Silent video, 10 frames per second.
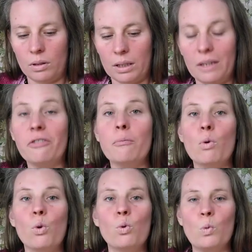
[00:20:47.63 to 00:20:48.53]
give
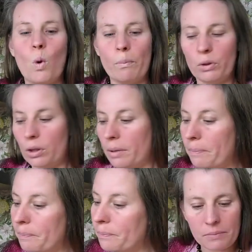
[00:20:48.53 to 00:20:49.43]
more warmth.
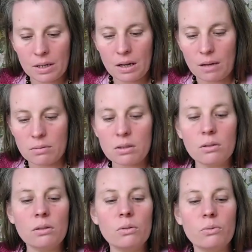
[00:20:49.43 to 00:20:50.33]
I'm
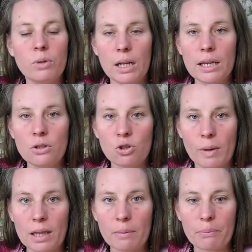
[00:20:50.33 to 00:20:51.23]
still really
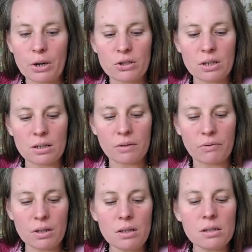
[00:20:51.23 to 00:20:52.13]
enjoying the process of
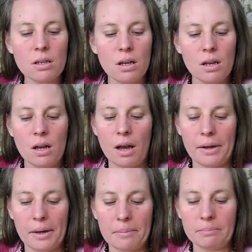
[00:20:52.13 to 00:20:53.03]
this.
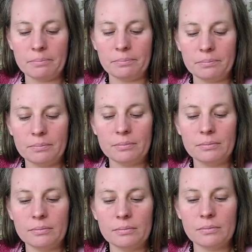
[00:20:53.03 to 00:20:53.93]
I
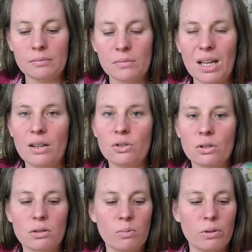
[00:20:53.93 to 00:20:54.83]

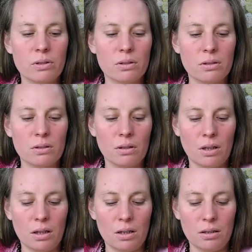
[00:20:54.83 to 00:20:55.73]
just was
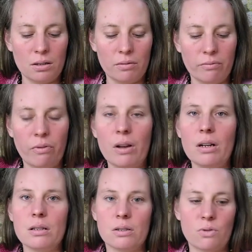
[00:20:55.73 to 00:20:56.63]
very
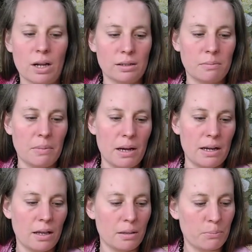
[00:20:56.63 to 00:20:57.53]
distracted by
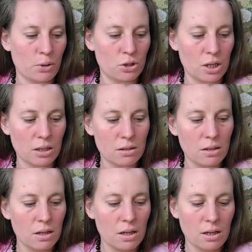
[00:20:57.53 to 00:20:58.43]
another project,
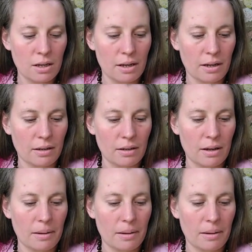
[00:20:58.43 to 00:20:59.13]
and